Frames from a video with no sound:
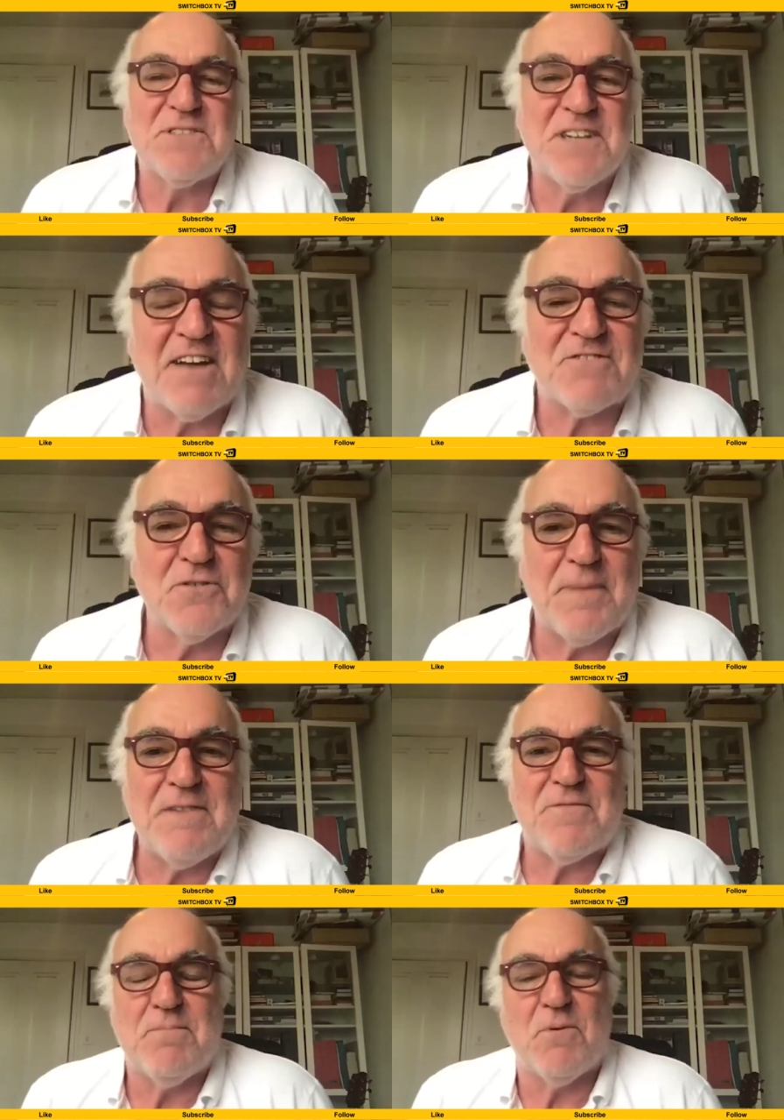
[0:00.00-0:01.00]
a natural
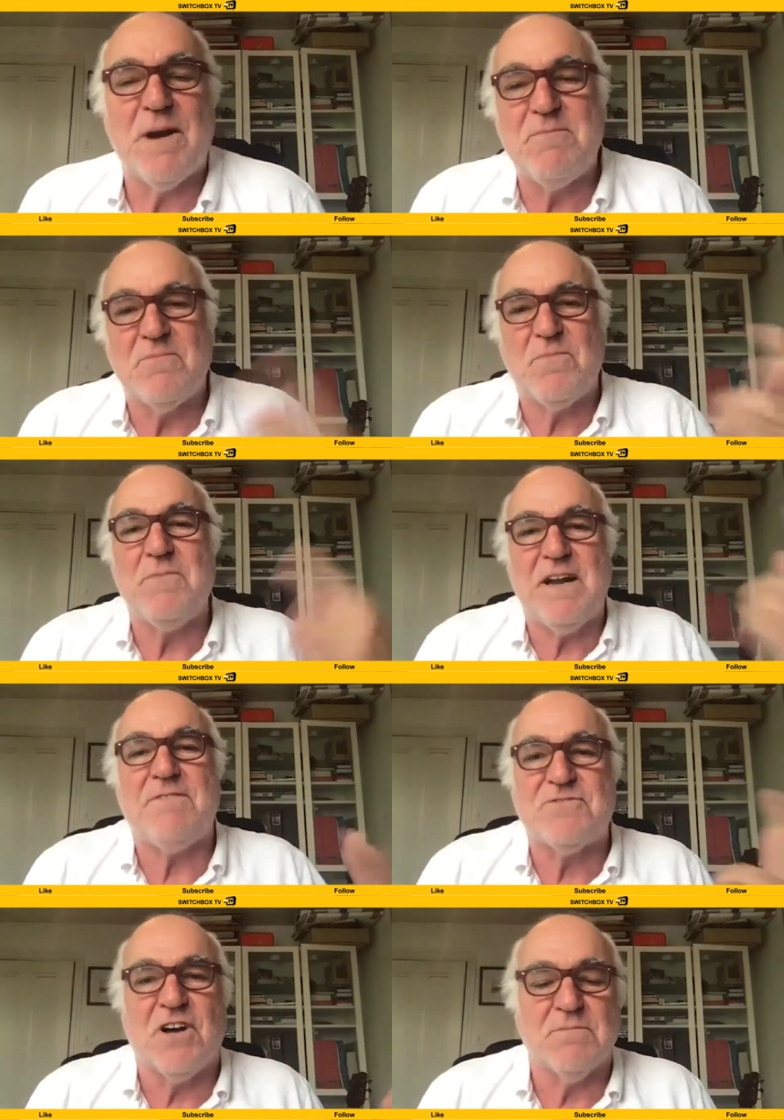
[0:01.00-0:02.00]
bent for it. But when we
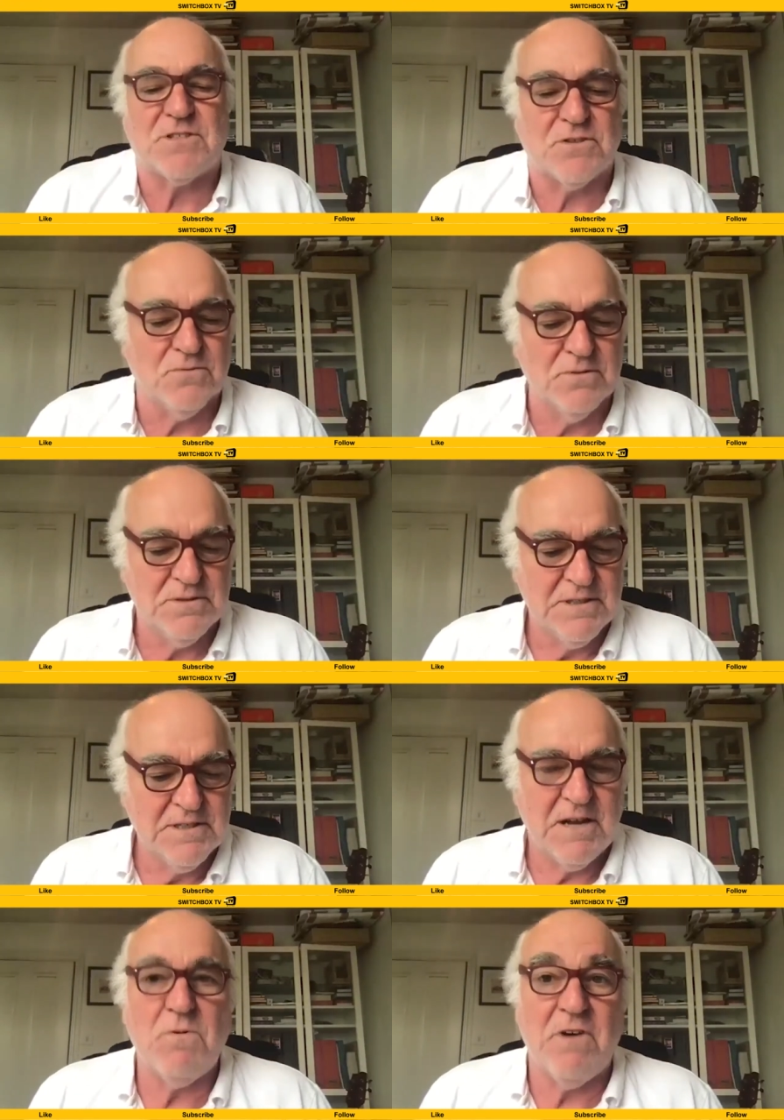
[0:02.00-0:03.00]
left drama school
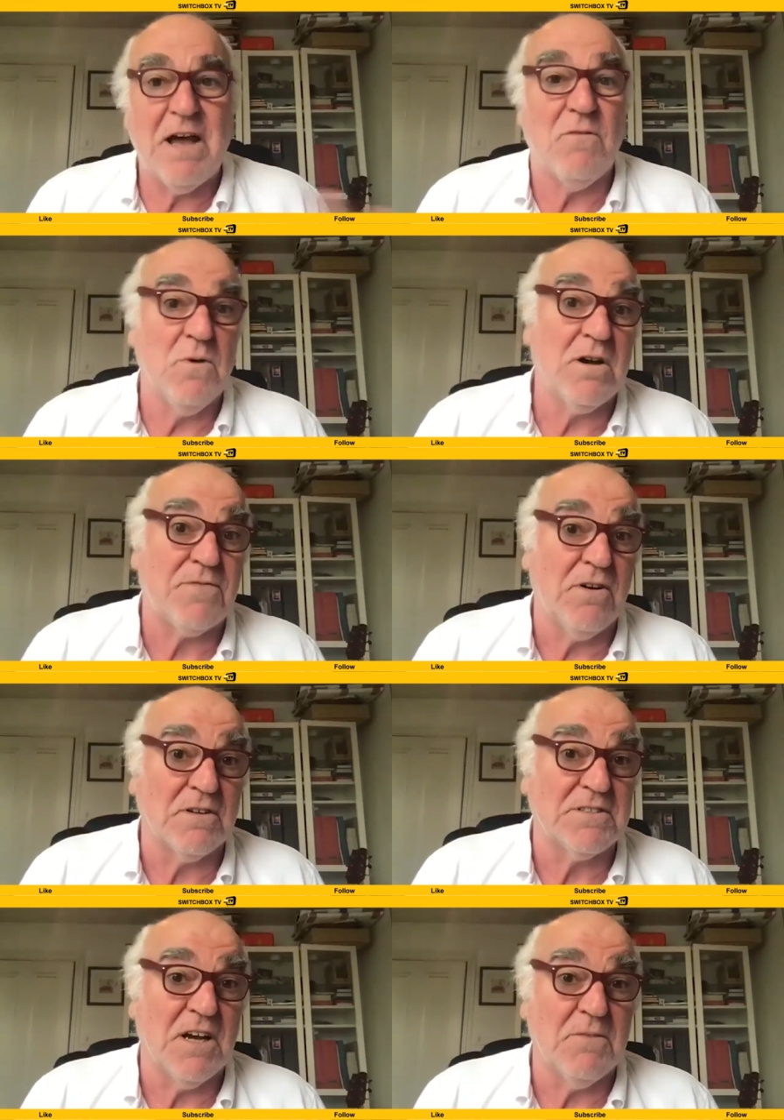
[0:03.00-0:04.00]
and we were out of work for a
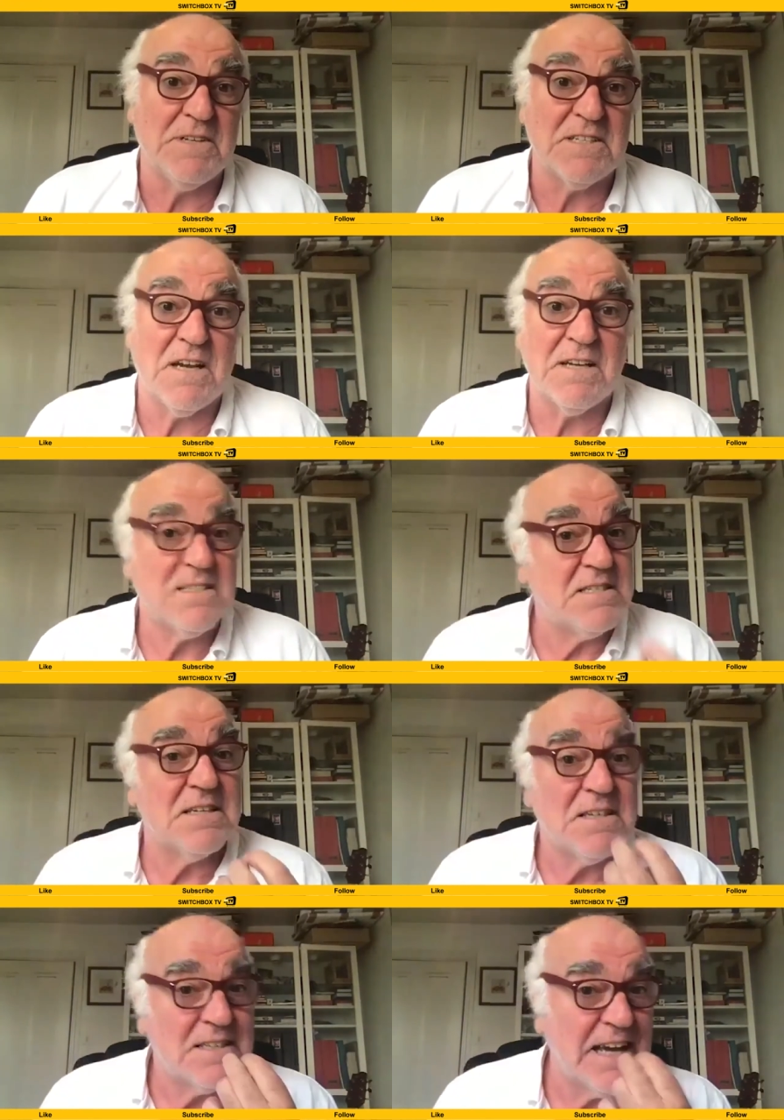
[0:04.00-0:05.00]
long time, we decided
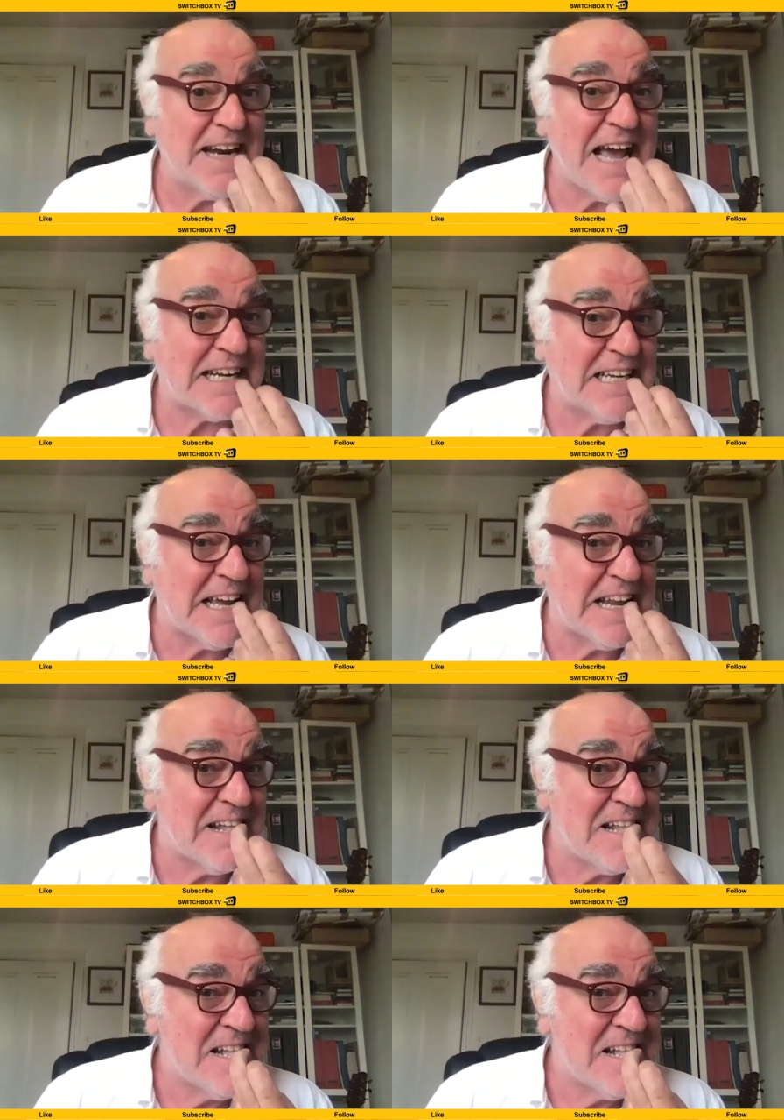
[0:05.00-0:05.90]
to get an act together.